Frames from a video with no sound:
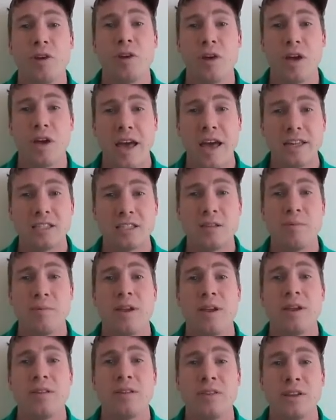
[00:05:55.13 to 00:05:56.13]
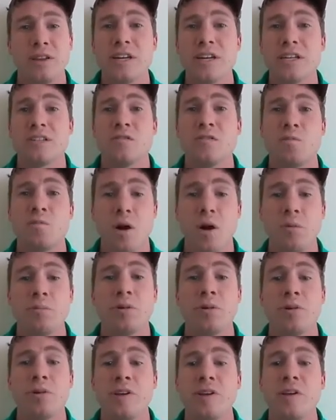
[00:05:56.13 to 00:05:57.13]
estimating the inductive
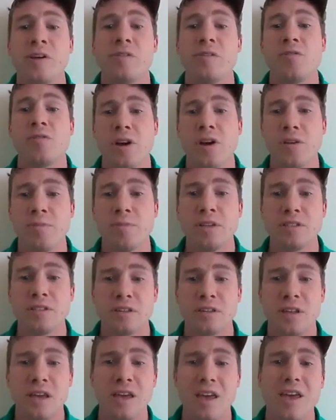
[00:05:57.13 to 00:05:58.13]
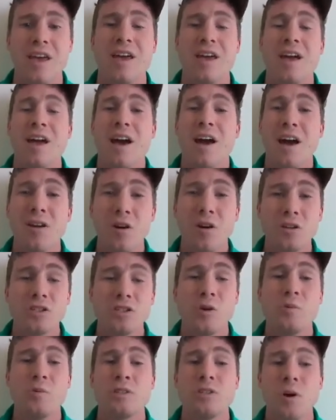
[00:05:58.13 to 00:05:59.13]
probability of arguments. And also,
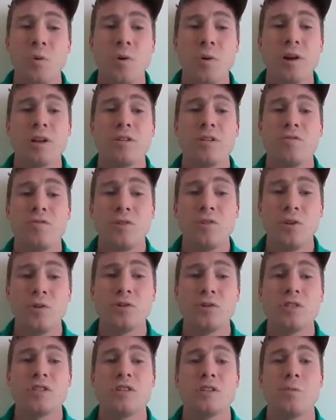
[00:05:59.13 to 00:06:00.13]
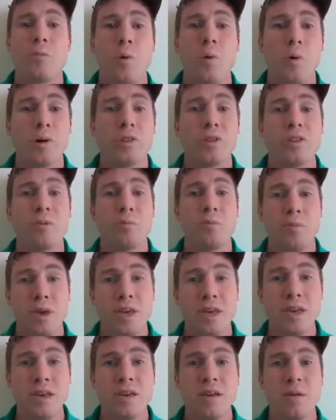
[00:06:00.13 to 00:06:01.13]
we don't want to confuse the support that
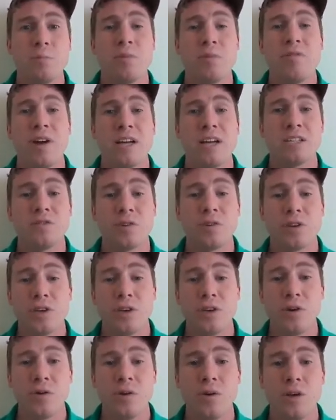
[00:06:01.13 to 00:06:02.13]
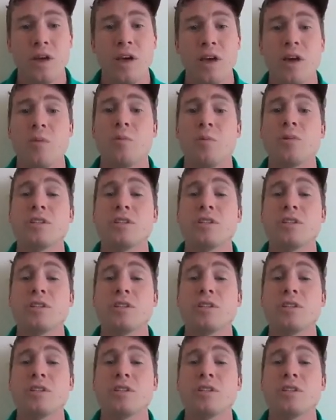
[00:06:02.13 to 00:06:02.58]
P provides for Q with the